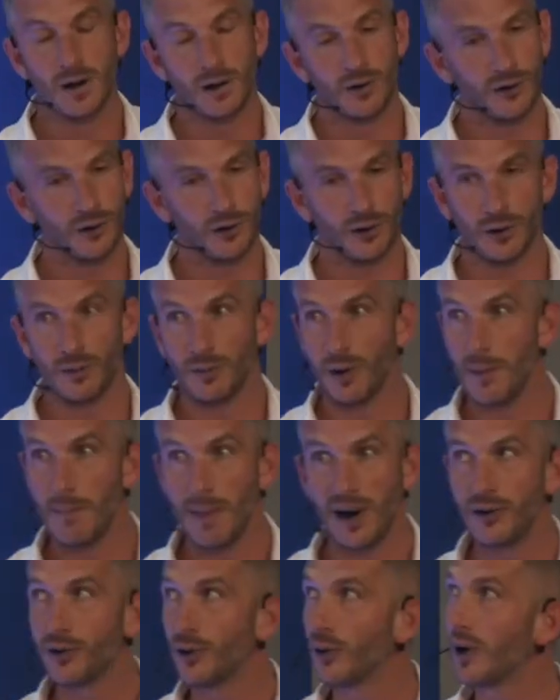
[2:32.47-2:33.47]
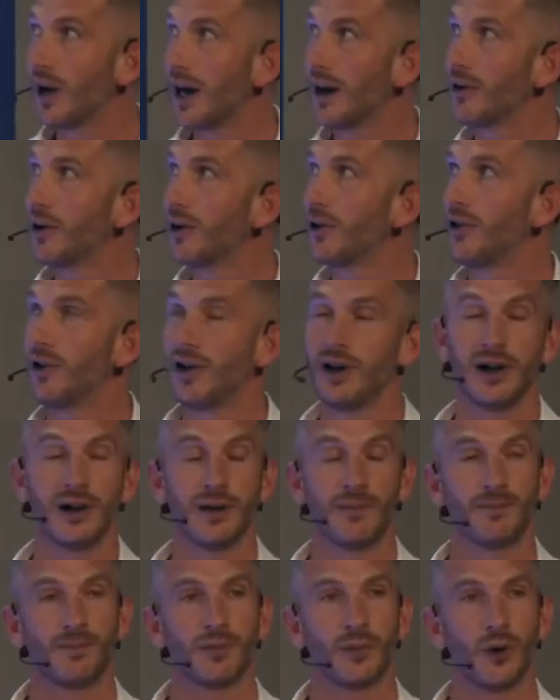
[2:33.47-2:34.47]
to my mental
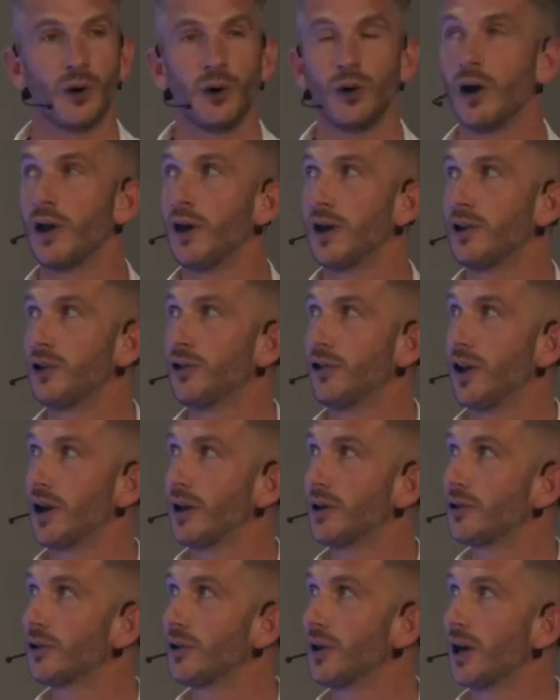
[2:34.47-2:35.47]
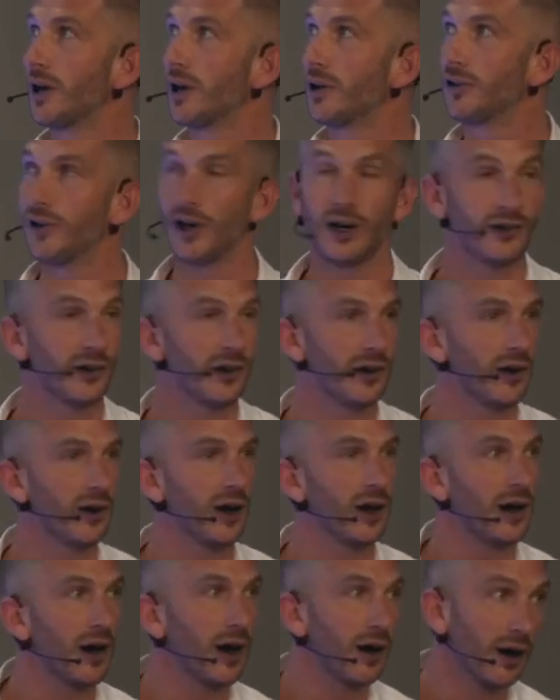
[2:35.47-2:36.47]
clarity, all of these things. And I started
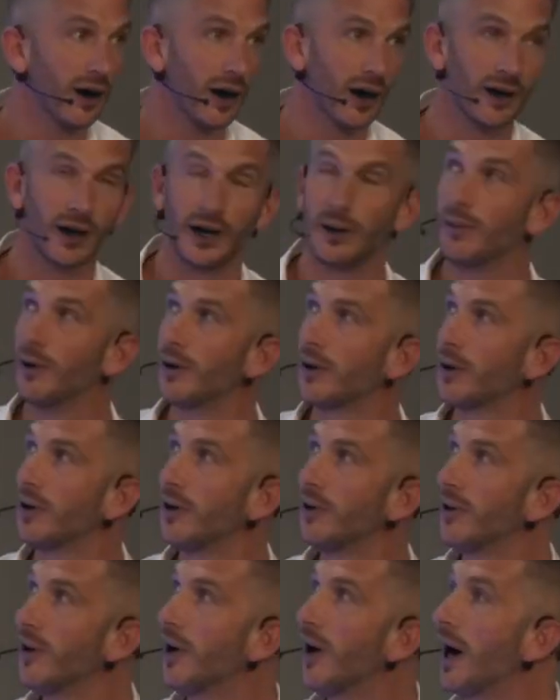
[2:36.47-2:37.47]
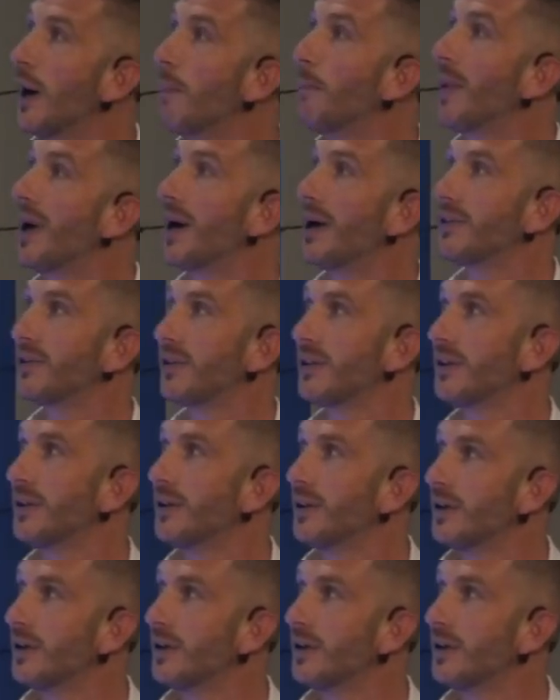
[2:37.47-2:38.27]
looking younger. I'm not going to deny it. But